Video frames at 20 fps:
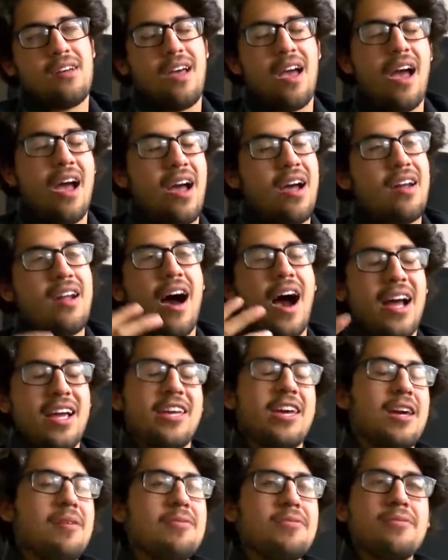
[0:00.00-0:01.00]
And I
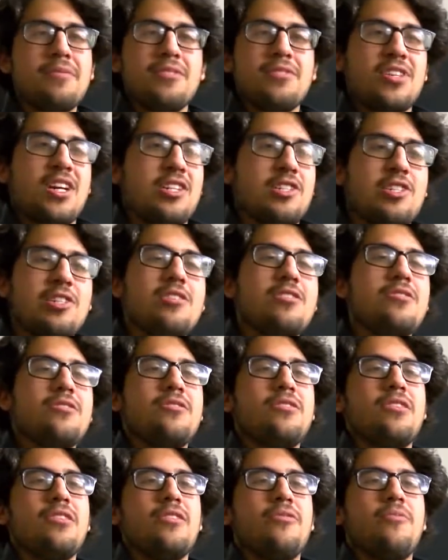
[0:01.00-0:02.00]
came to him and I was like,
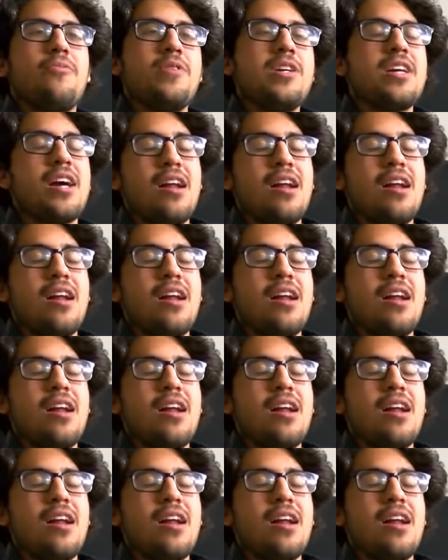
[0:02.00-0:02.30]
dude, we